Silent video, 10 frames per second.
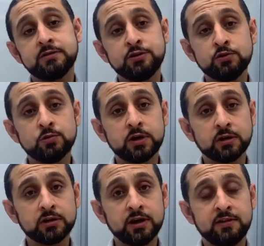new
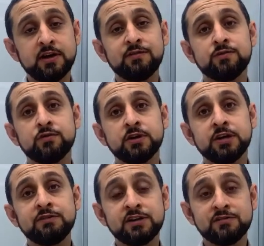work, and therefore,
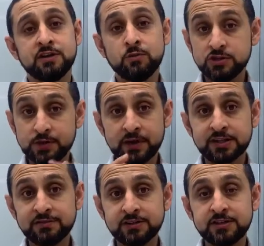even if there was no
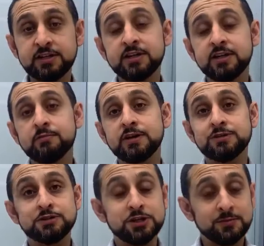activity, it
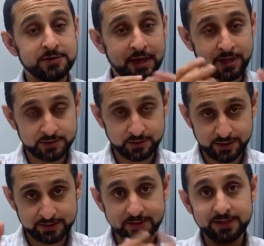is deemed as
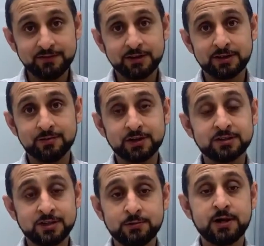significant
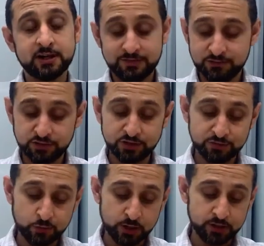because they were actively looking
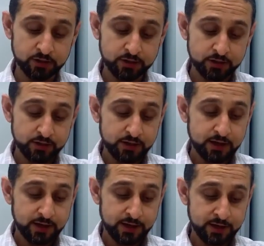for work.
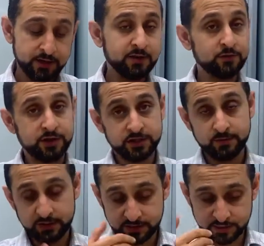And therefore,
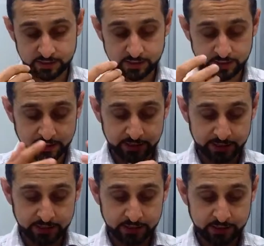
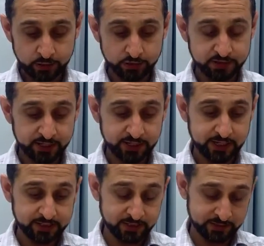HMRC lost their
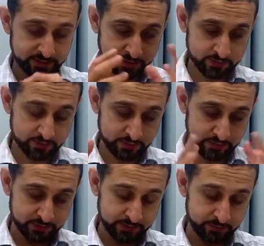case, and
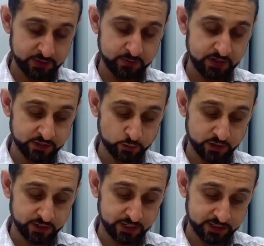the appellants
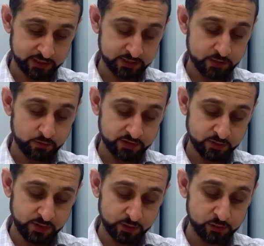won the
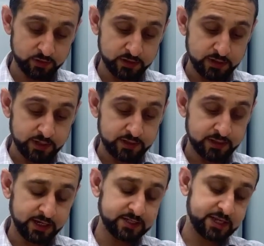appeal.
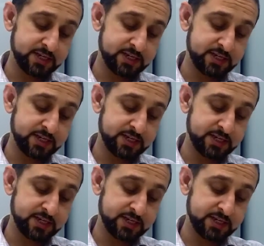The next